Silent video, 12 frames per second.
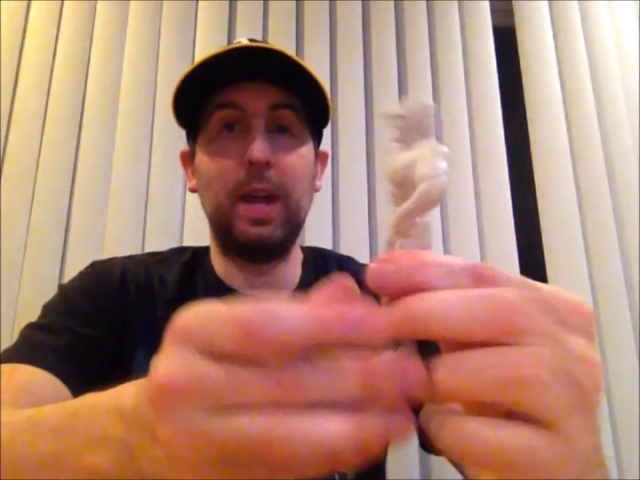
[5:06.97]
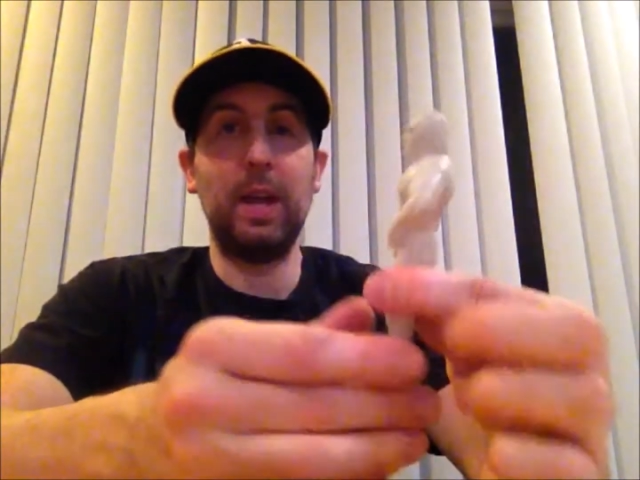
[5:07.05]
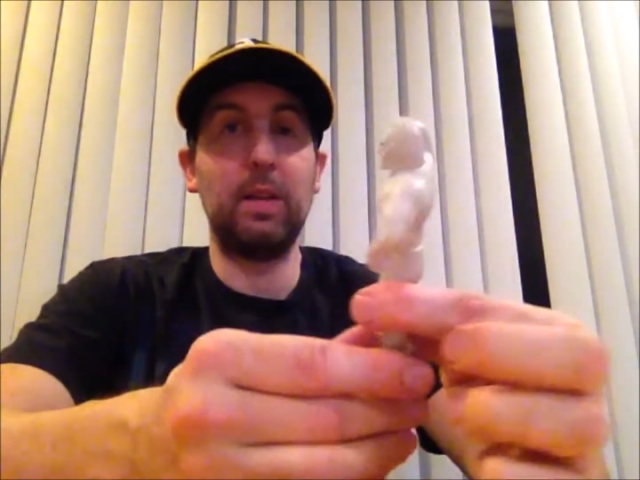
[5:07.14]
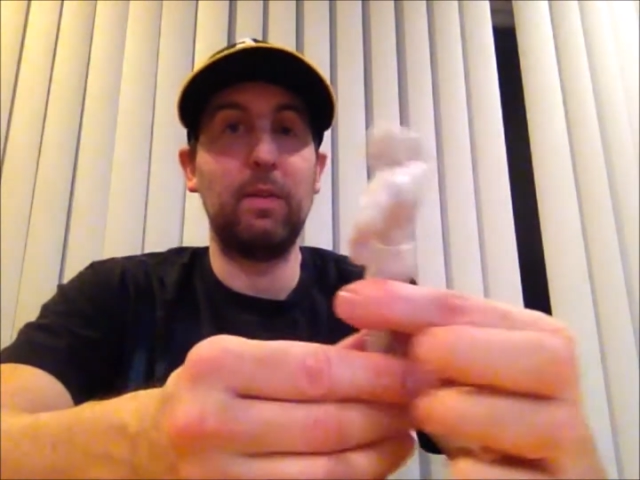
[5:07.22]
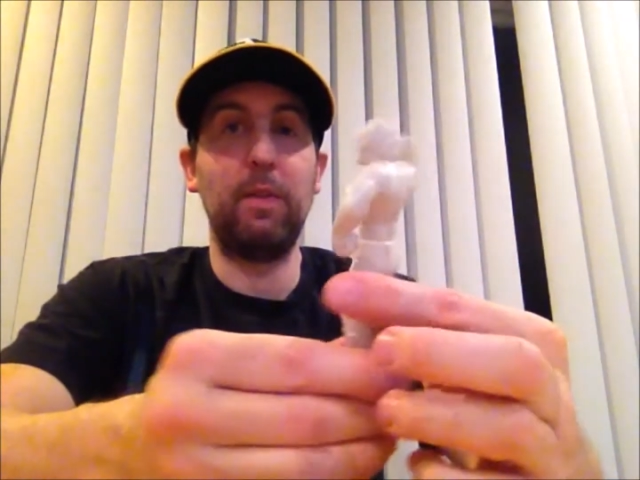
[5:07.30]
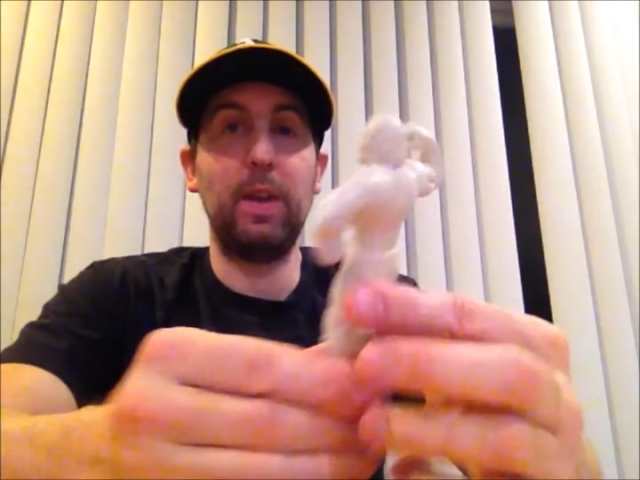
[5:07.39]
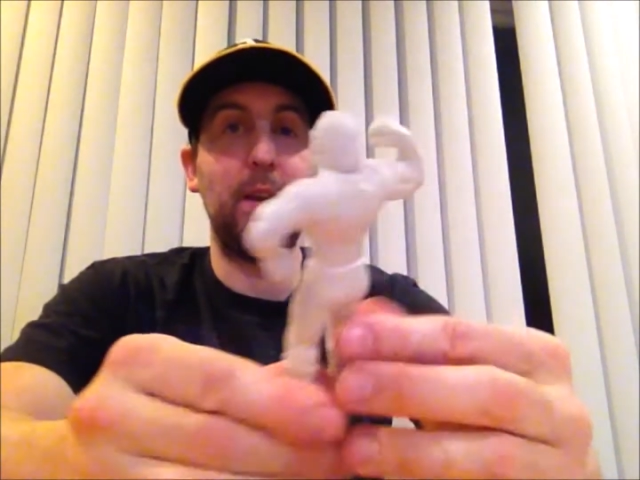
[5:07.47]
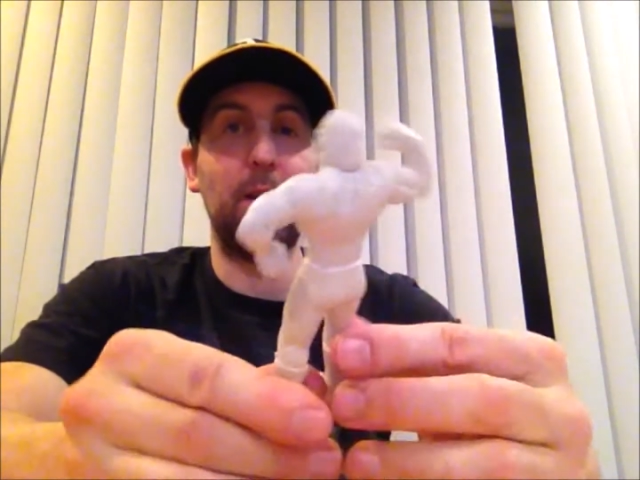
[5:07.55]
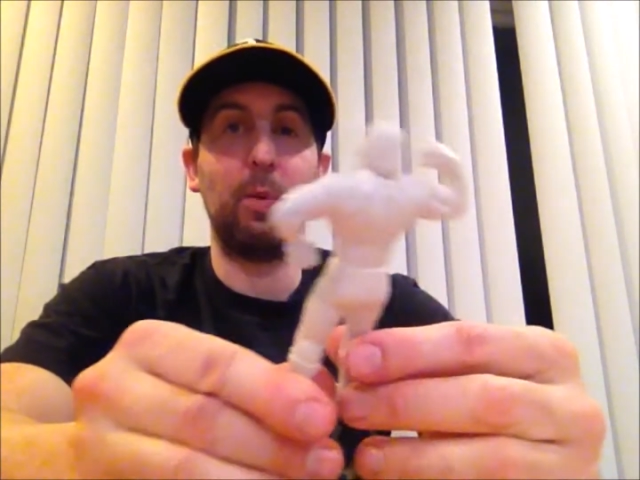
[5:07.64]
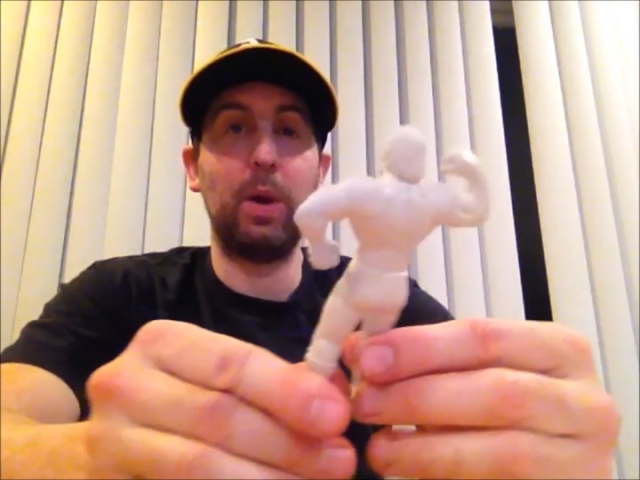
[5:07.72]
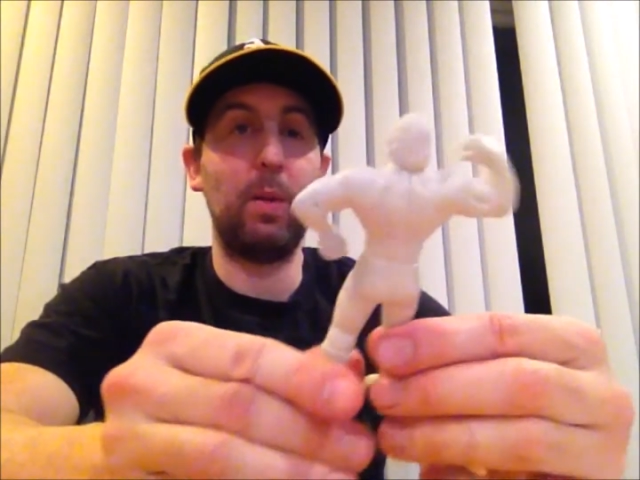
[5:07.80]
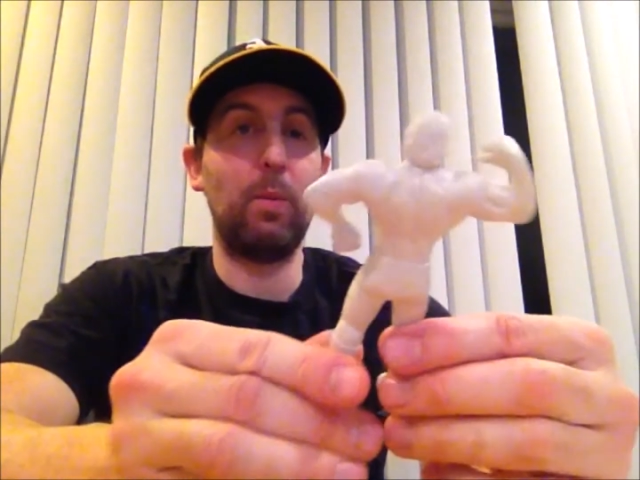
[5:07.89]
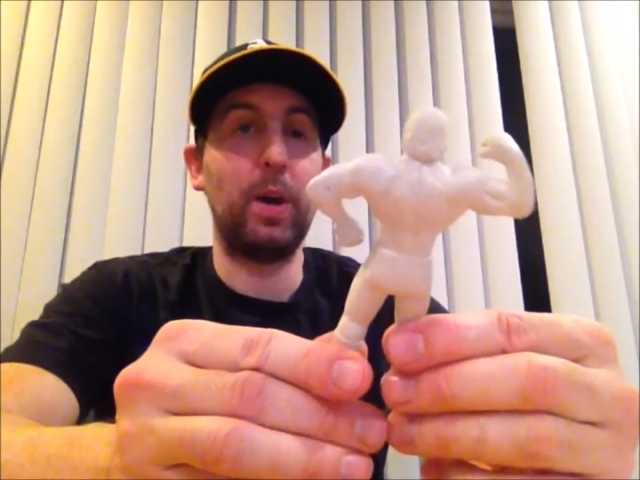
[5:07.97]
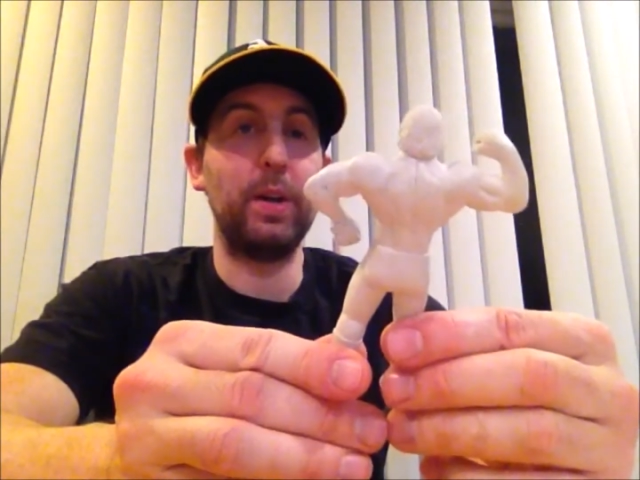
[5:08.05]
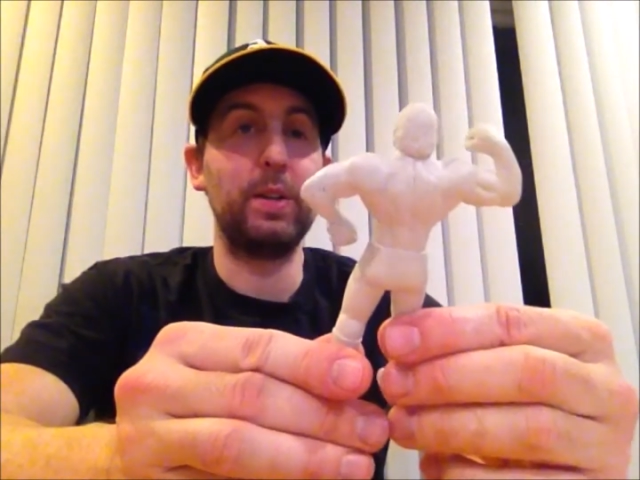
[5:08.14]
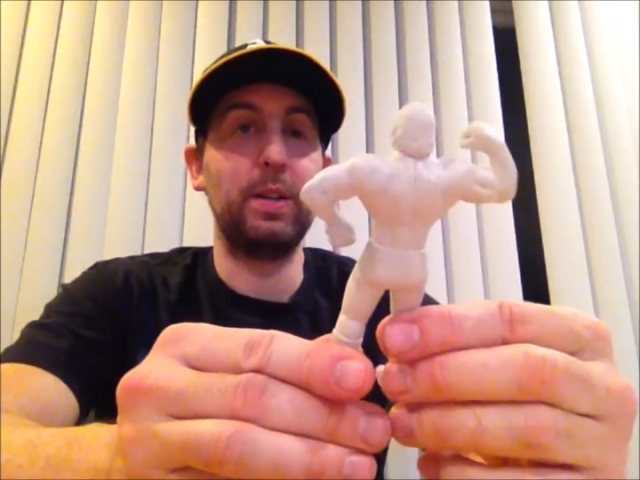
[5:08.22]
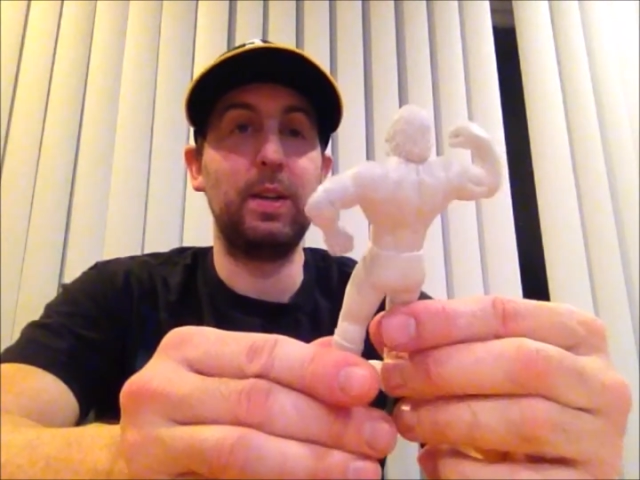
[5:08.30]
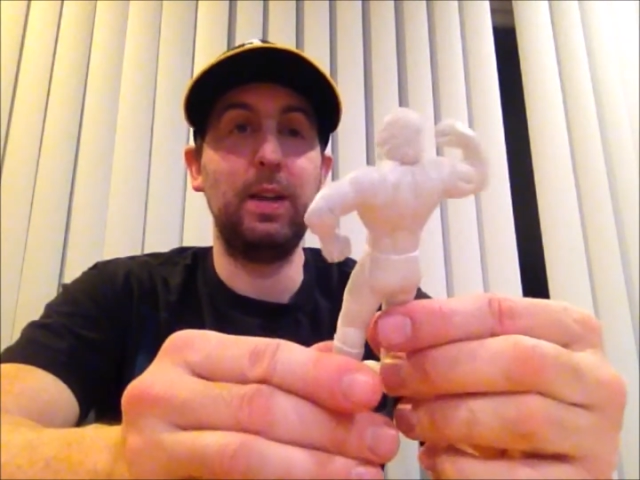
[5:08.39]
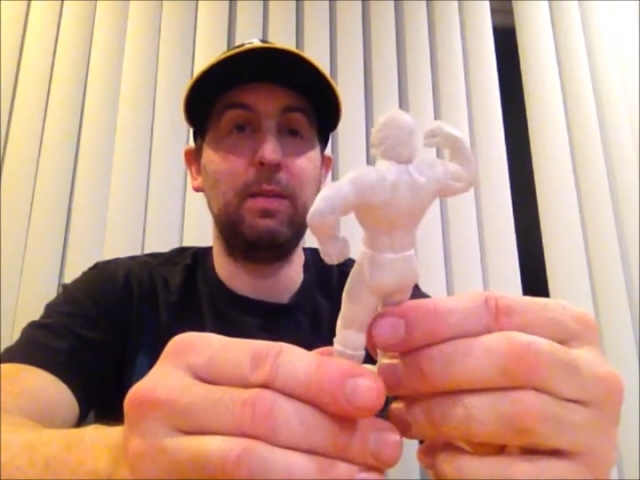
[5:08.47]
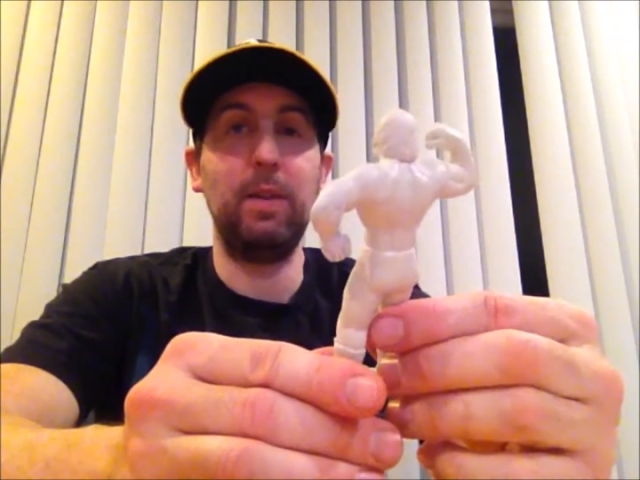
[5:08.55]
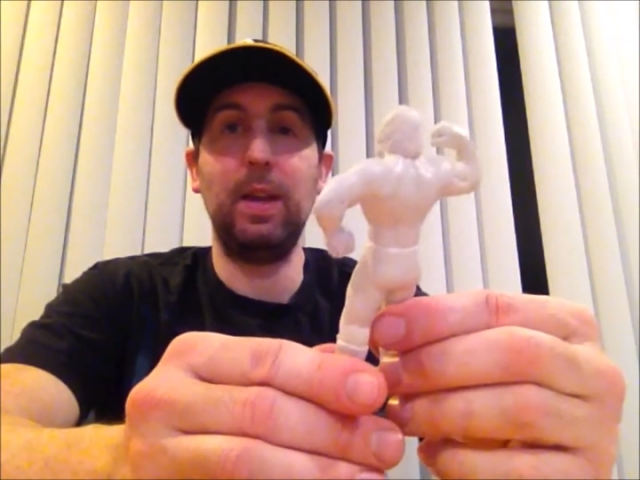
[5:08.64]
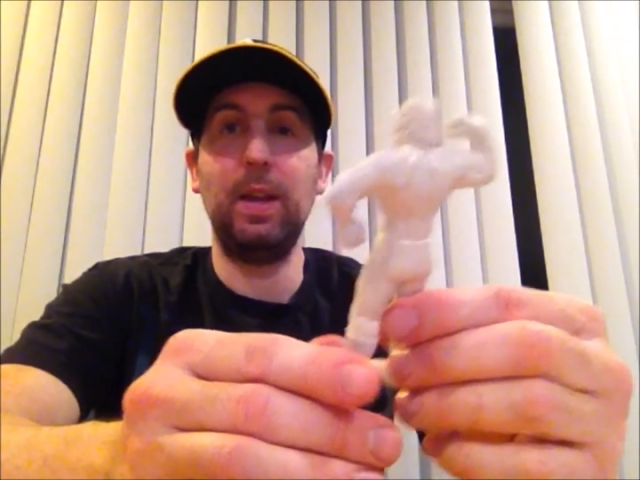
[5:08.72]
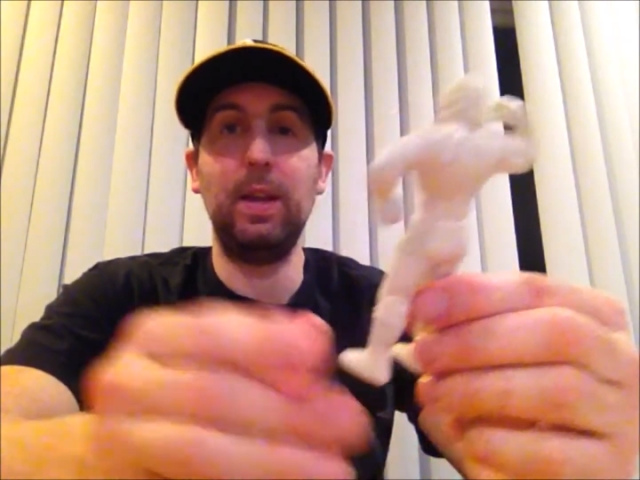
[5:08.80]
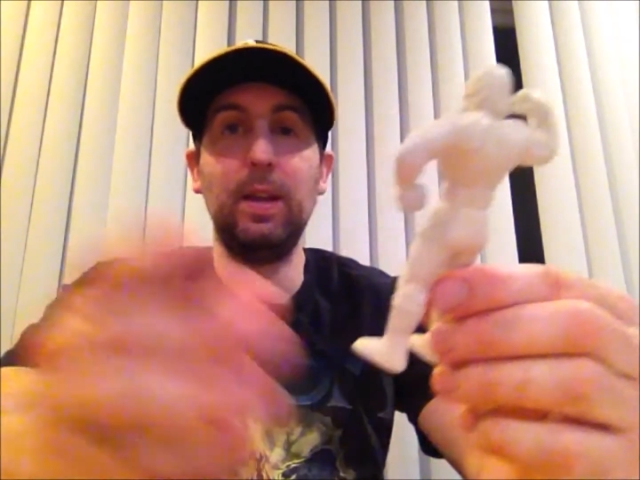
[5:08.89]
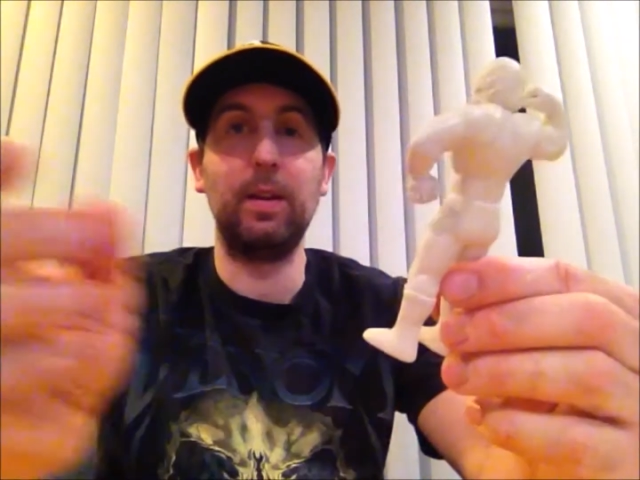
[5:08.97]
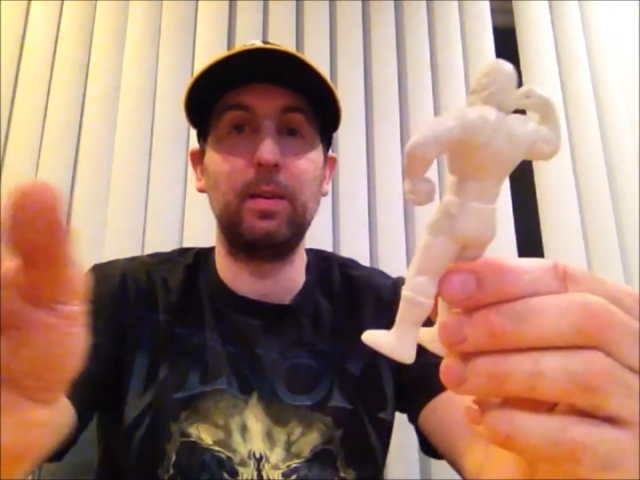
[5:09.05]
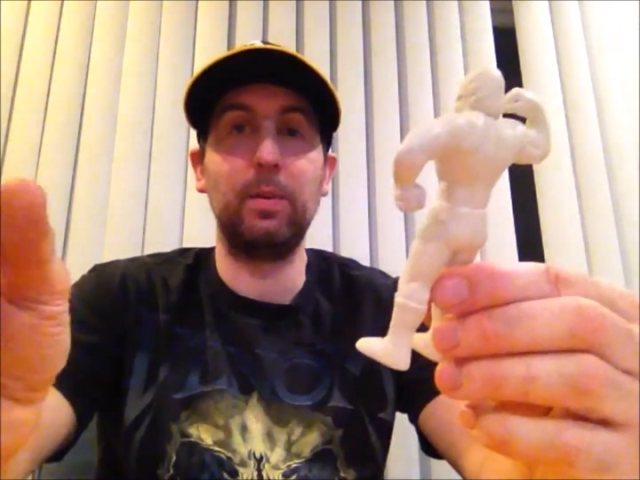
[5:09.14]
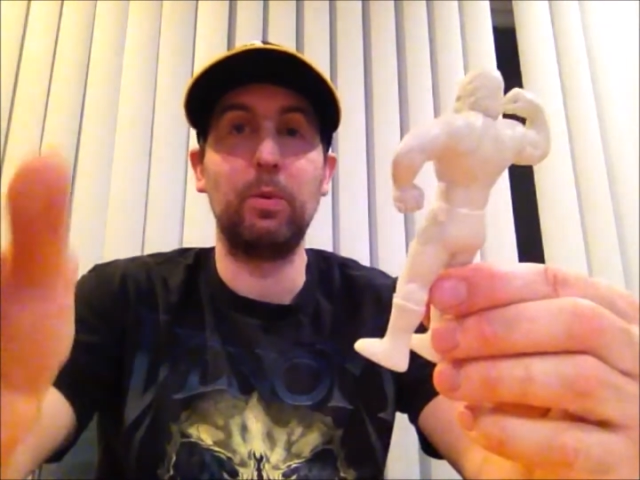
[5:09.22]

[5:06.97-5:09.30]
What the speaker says: at the figure while I'm watching TV and